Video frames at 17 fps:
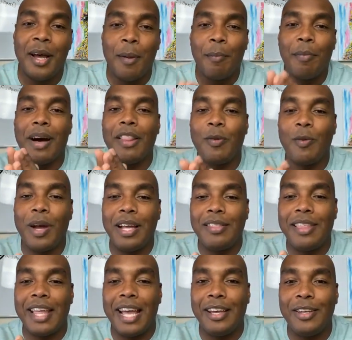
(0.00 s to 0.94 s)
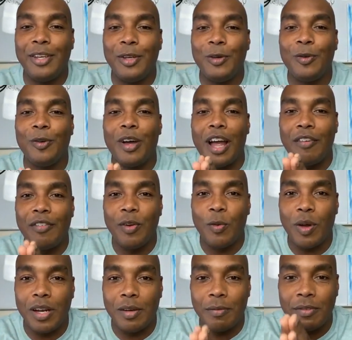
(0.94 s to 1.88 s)
By the way, thank you,
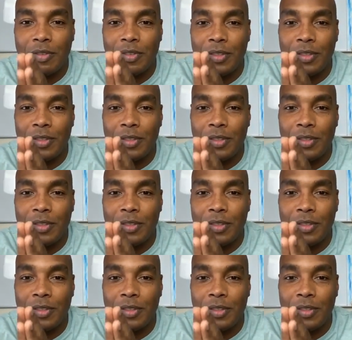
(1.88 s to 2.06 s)
everyone,